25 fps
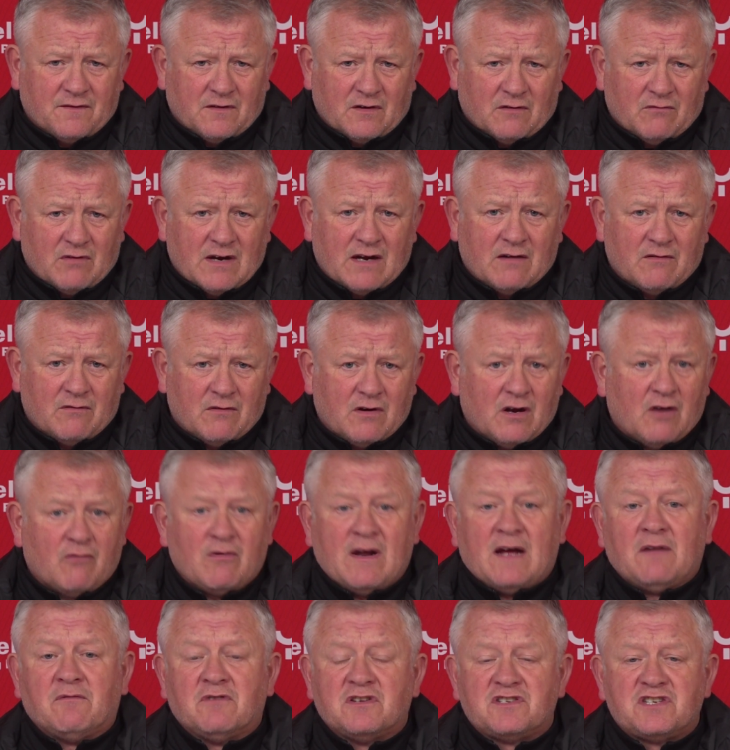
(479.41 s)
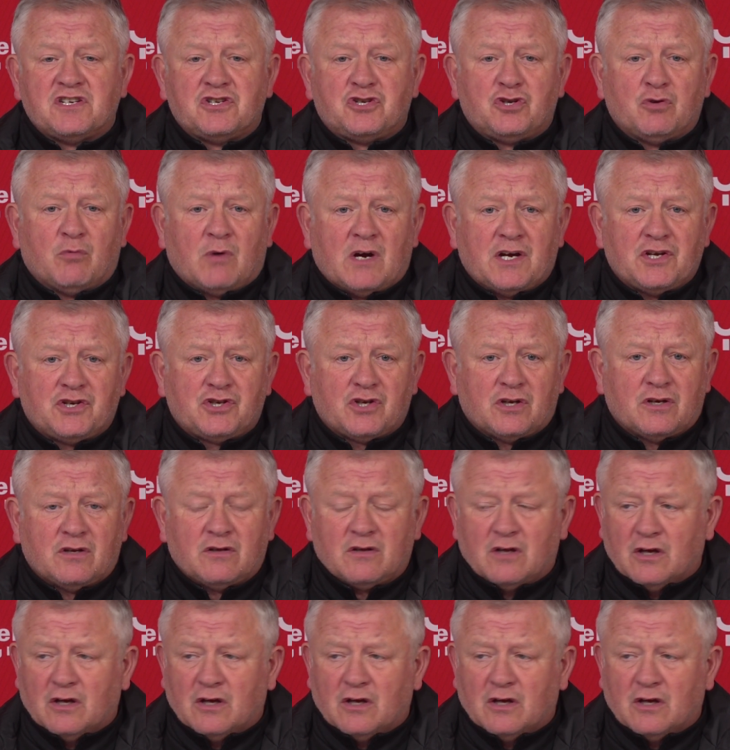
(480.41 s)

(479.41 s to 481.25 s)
around the situation at